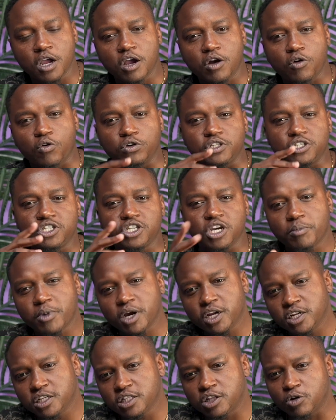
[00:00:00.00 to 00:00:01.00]
Because
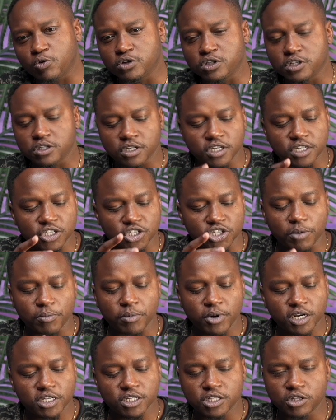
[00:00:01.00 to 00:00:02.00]
in
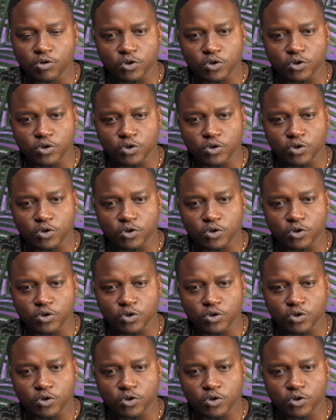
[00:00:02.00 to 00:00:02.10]
Germany there